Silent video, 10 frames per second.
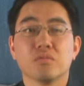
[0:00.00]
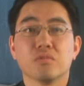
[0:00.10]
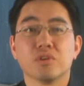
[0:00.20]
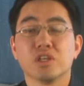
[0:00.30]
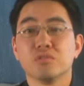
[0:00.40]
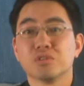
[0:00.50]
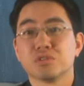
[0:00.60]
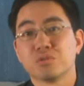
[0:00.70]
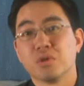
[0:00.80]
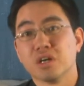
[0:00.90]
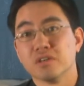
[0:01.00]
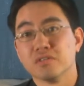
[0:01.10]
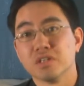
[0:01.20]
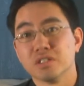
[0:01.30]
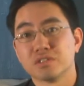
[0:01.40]
when he was 12,
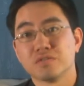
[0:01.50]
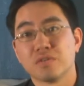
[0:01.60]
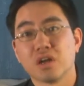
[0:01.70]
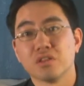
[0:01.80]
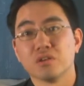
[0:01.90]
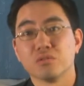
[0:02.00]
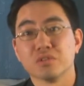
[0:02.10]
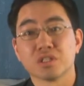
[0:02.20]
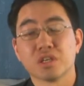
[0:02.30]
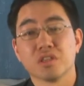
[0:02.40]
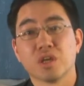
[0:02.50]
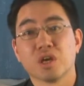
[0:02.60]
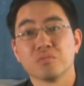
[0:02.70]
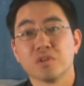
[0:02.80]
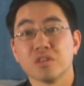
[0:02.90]
his father was
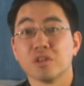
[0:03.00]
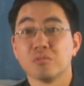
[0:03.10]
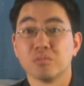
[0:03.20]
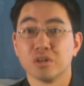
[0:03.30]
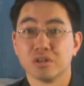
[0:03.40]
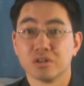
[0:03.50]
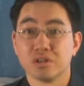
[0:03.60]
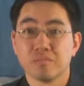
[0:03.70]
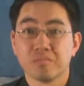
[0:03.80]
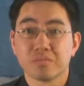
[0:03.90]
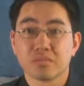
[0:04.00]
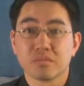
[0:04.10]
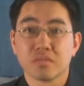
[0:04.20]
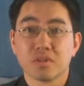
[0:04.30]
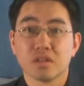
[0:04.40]
kidnapped and then murdered.
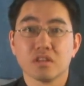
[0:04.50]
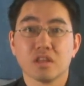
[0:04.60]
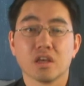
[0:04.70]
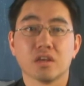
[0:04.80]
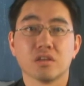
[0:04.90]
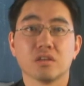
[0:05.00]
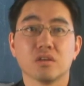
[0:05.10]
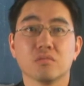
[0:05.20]
And